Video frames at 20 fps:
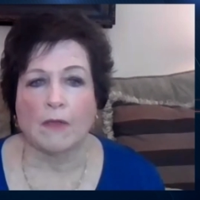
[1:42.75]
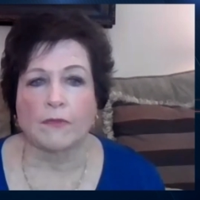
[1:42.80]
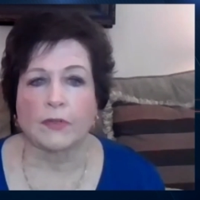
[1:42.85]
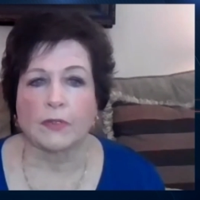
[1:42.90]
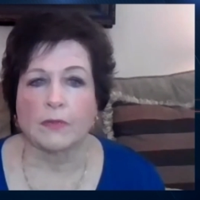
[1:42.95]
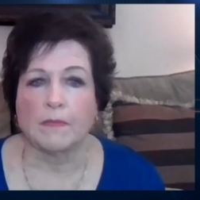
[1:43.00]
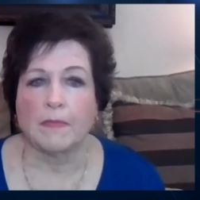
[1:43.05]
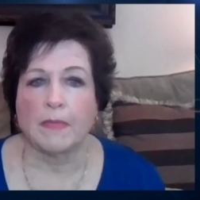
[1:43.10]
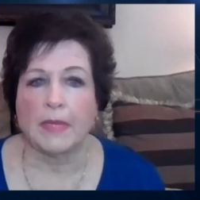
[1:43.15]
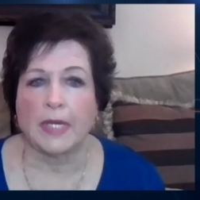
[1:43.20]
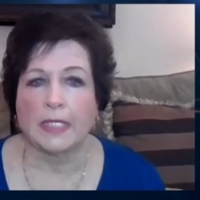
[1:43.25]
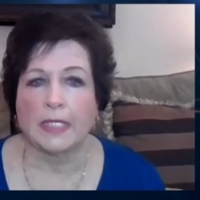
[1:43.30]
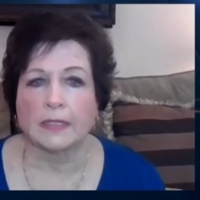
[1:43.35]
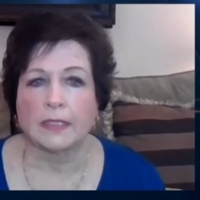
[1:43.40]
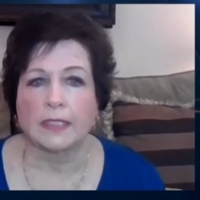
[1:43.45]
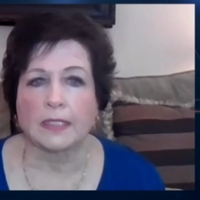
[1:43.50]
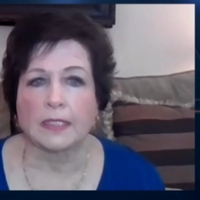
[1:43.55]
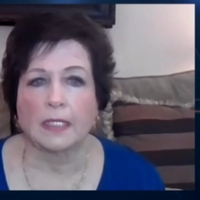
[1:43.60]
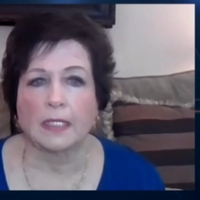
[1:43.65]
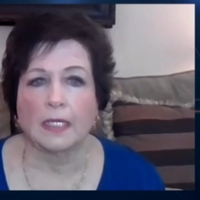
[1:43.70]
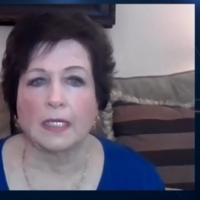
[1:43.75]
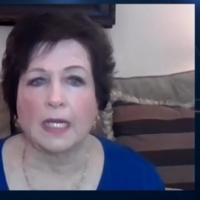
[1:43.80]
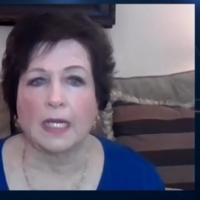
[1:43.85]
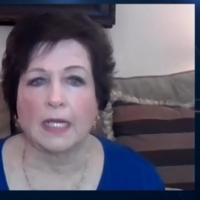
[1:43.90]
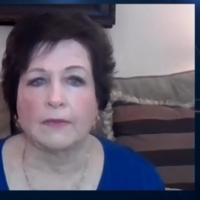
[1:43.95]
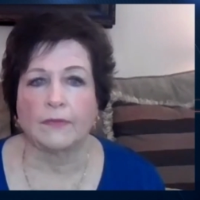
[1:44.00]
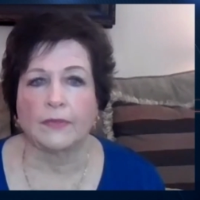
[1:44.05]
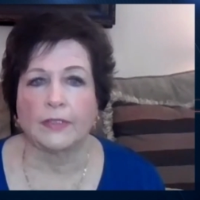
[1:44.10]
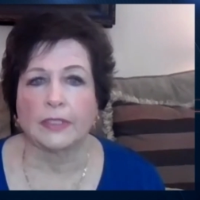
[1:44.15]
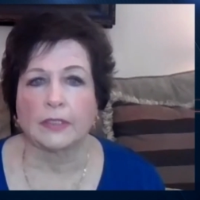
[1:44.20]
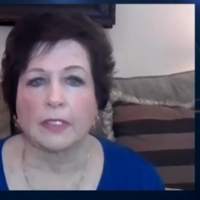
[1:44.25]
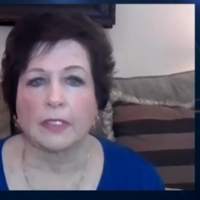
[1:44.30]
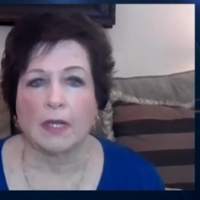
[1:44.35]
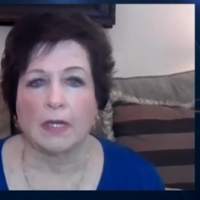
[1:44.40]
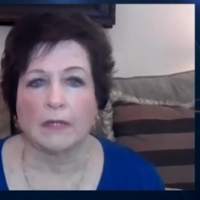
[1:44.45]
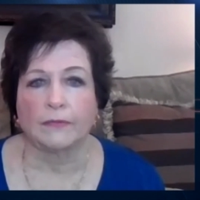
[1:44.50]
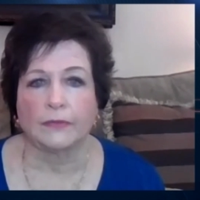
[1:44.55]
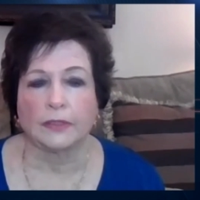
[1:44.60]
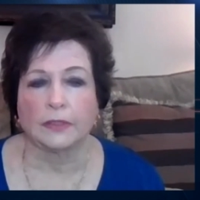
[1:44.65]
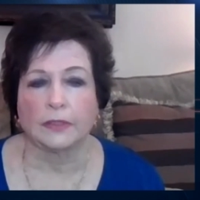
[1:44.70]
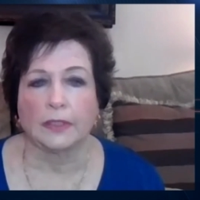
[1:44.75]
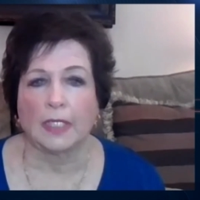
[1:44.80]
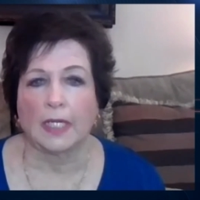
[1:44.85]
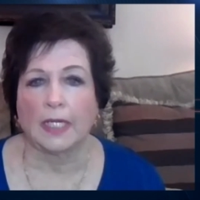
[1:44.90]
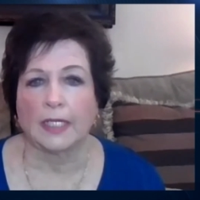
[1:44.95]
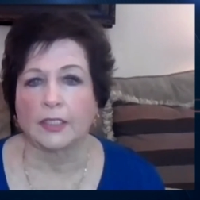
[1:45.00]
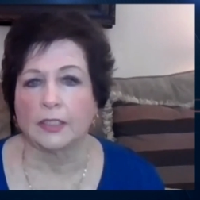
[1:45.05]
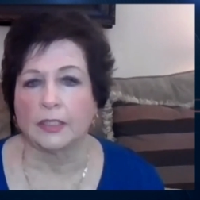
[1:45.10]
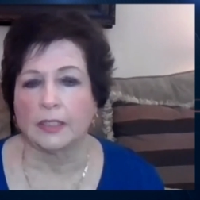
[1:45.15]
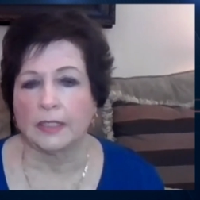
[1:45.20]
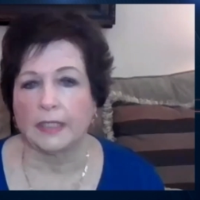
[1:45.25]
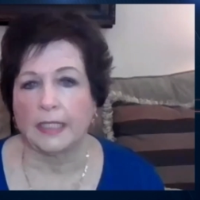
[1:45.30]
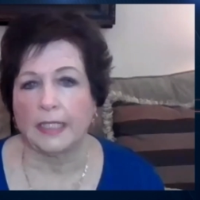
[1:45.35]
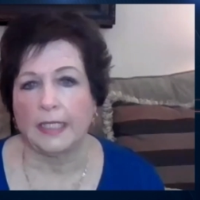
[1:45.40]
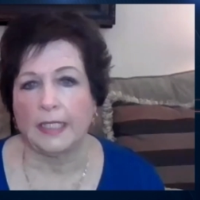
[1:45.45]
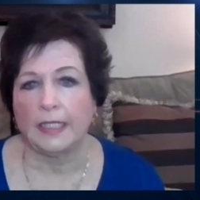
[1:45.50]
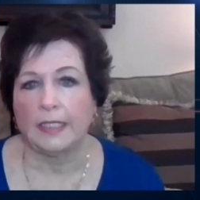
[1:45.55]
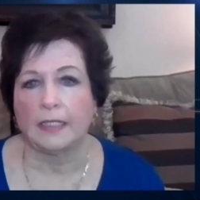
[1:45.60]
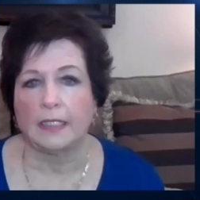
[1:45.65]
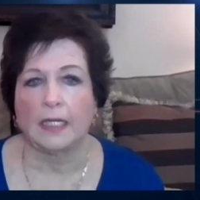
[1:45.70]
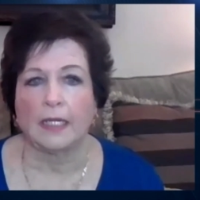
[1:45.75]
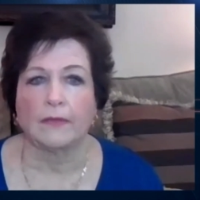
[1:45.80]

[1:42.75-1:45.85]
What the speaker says: For months, I felt awful. I couldn't eat.